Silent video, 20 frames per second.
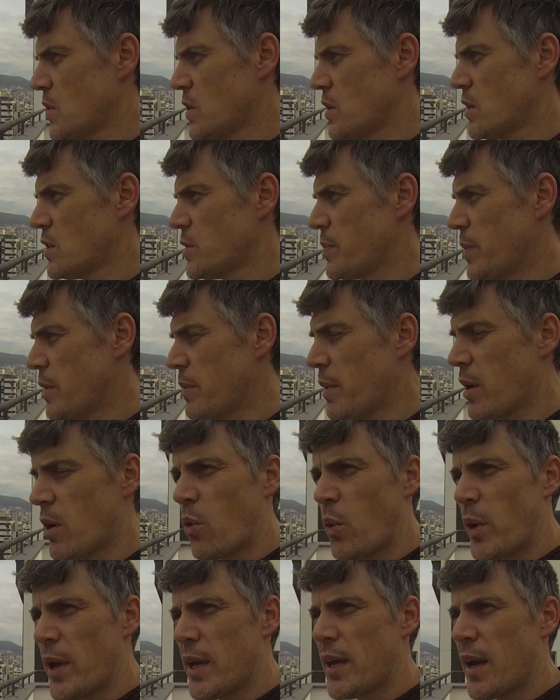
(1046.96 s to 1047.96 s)
It's been about a
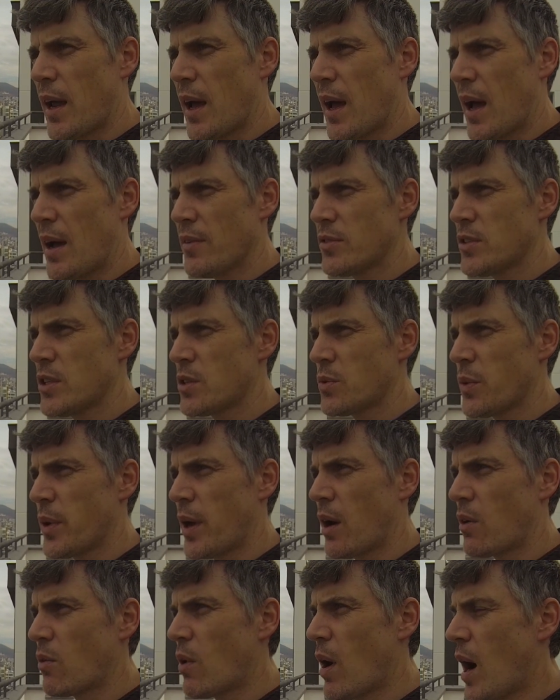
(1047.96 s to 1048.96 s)
week and a half since we
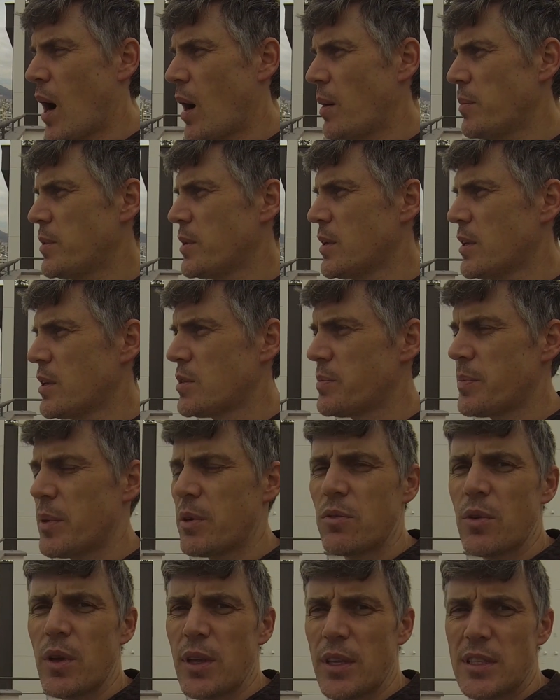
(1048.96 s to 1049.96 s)
got robbed and it's been
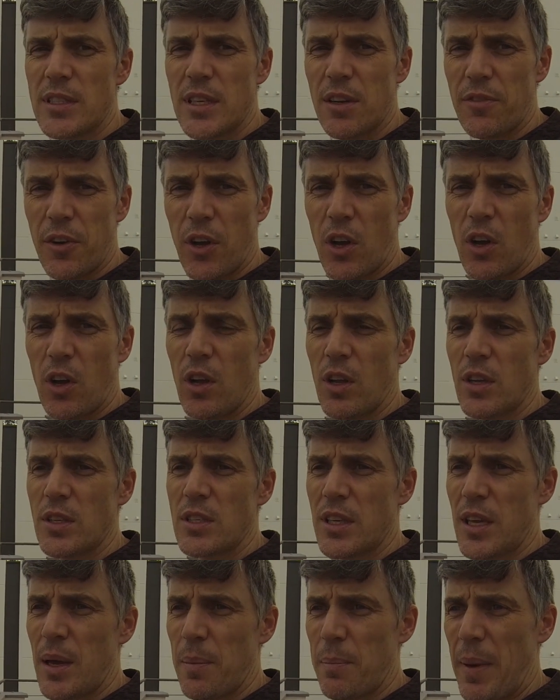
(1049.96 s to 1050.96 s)
really difficult
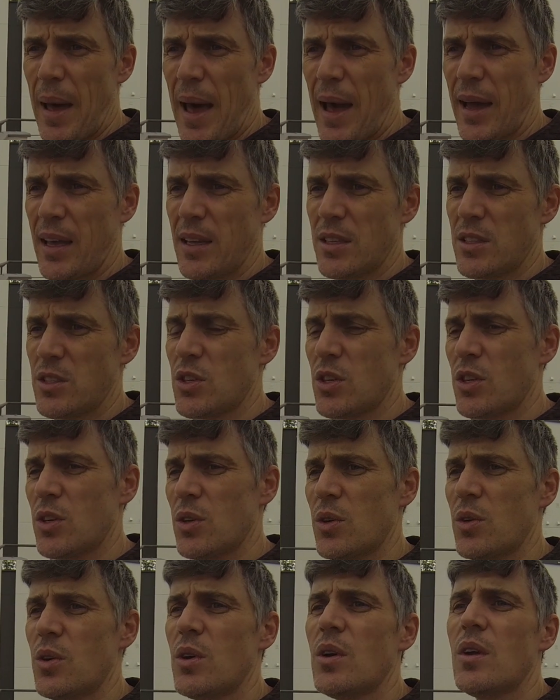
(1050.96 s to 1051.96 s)
to get back
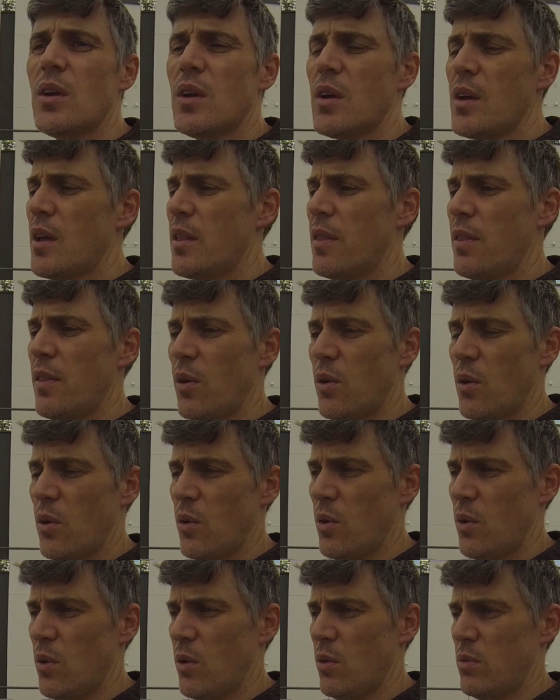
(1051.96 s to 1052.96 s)
into the
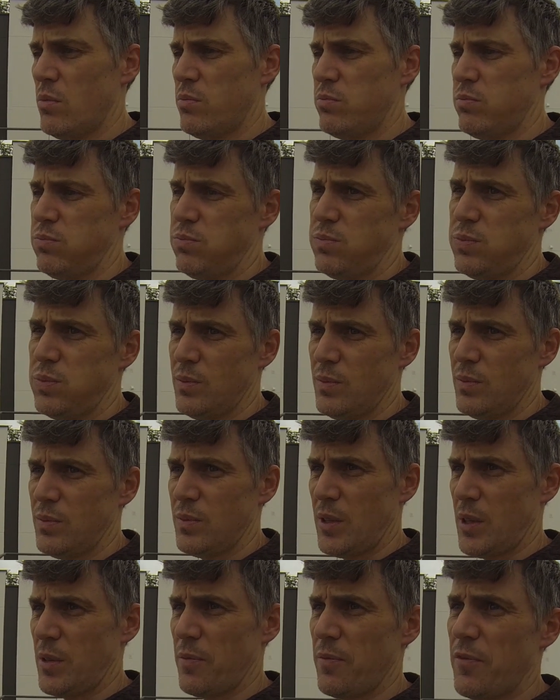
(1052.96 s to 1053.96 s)
whole
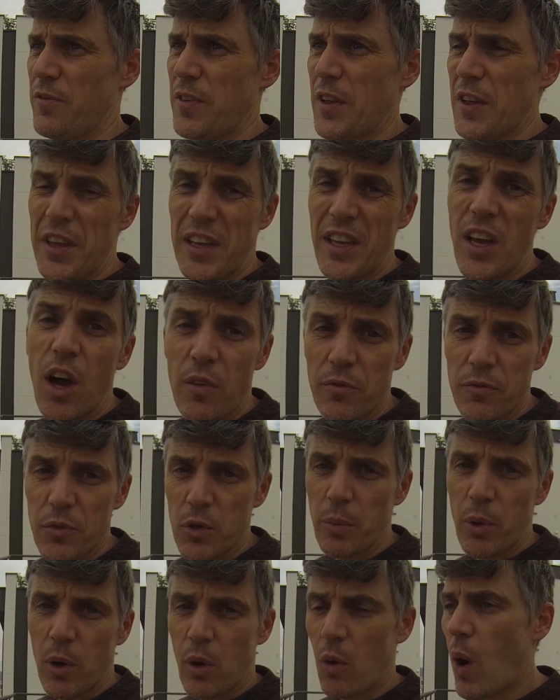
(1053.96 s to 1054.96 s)
feeling
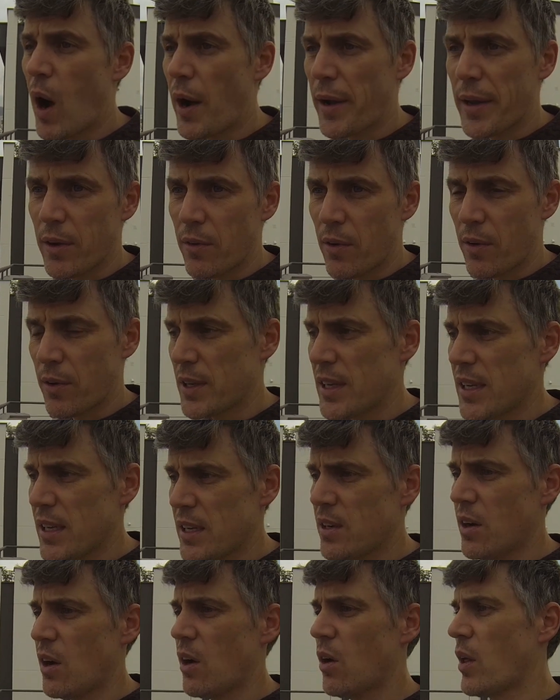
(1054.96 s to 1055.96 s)
comfortable walking around
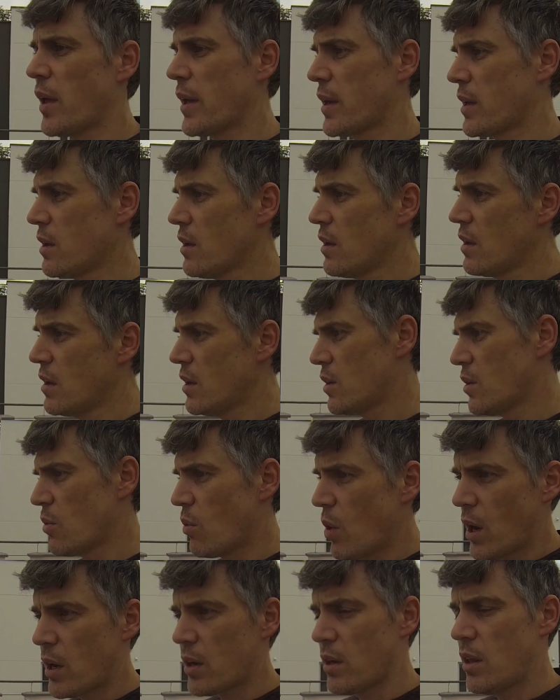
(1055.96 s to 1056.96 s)
Quito. Like you're
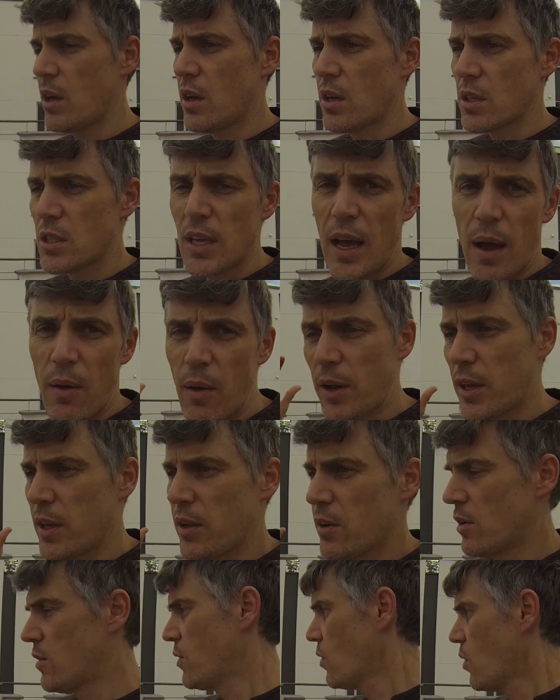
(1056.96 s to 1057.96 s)
walking along a sidewalk, you
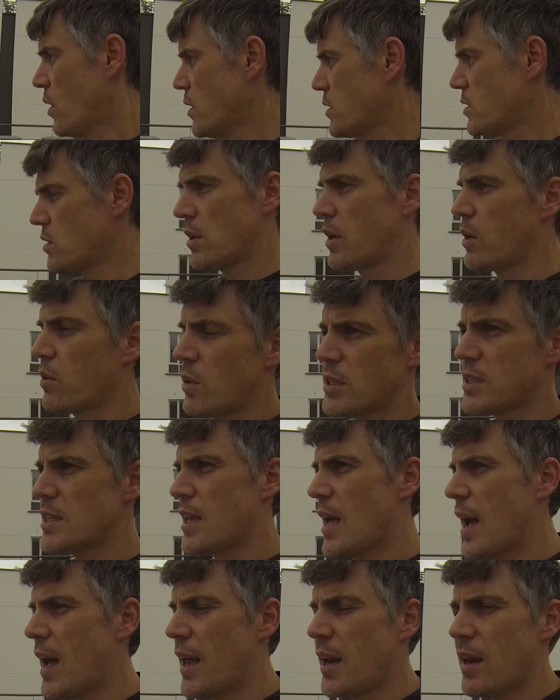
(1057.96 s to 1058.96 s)
hear a noise, you're like, what's
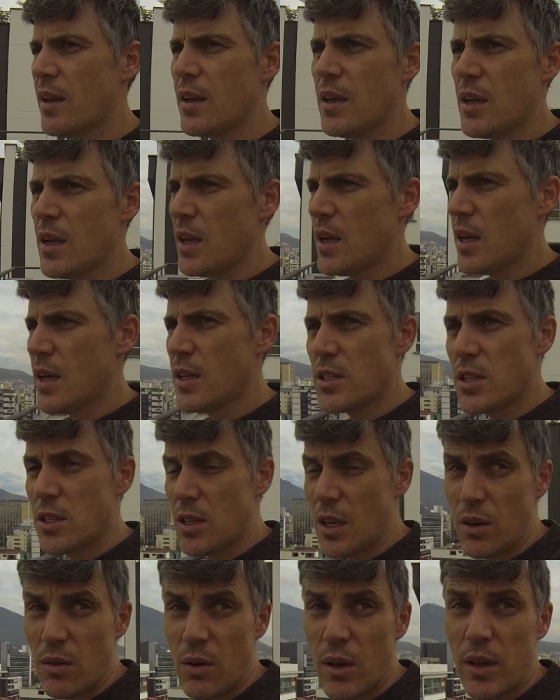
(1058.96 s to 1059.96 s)
that?
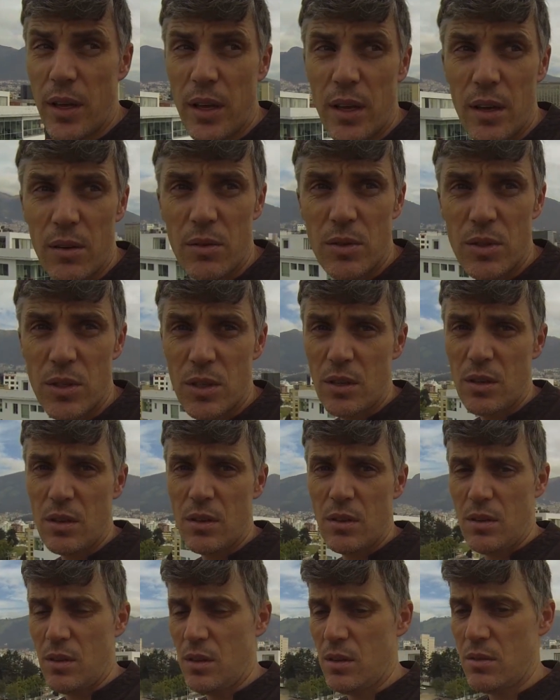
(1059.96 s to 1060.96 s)
It
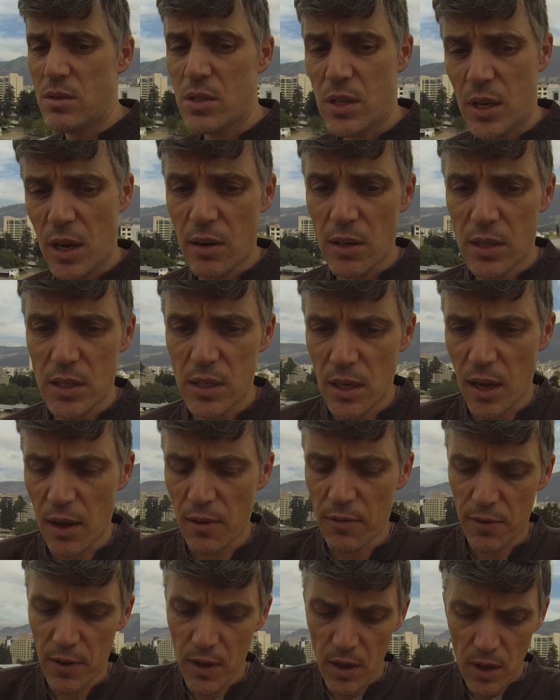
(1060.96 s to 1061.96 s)
was scary stuff.